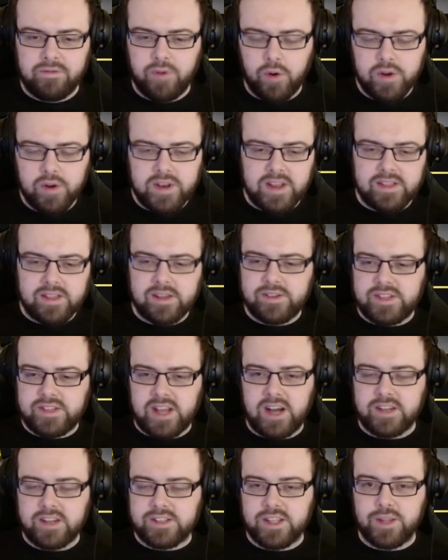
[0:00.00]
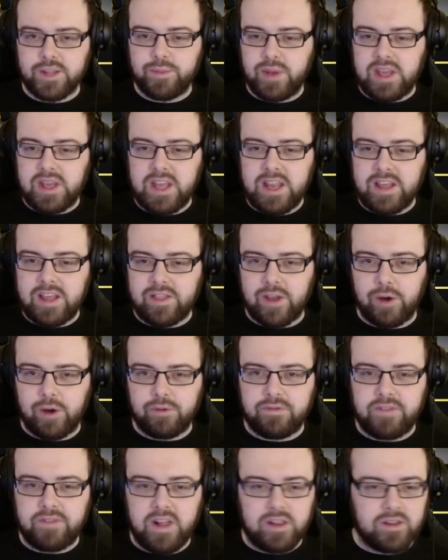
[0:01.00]
avoiding those cars at the beginning,
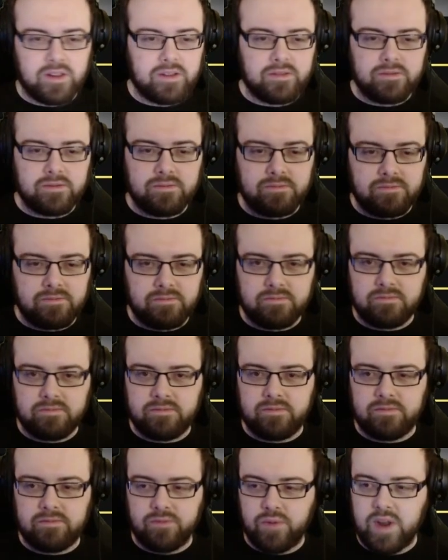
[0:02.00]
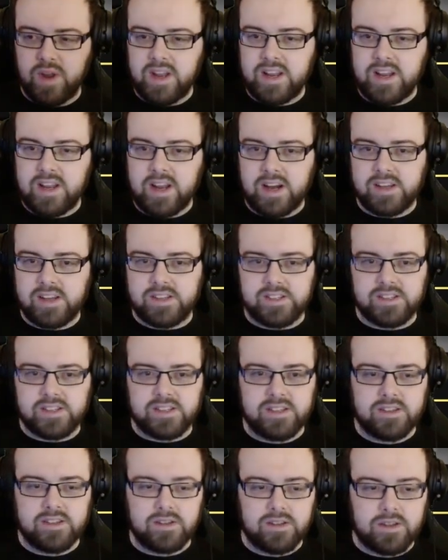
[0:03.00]
though, felt really
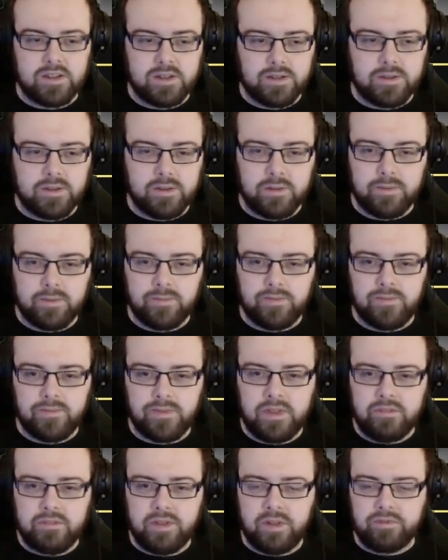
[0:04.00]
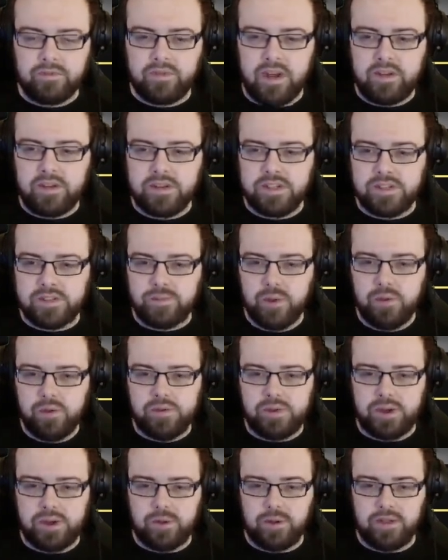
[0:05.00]
nice. It felt very
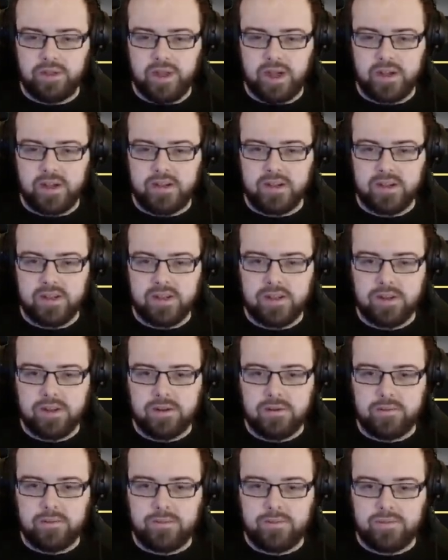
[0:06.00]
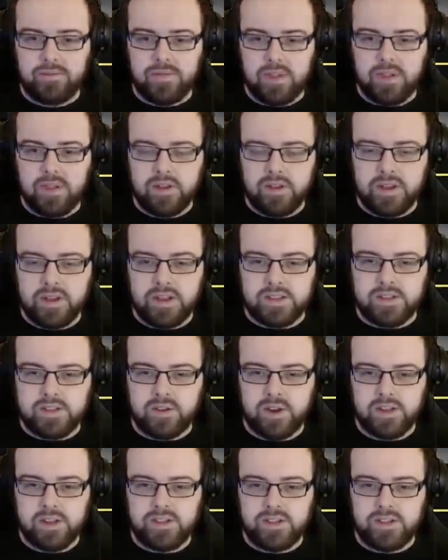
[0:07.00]
smooth doing that. Goodness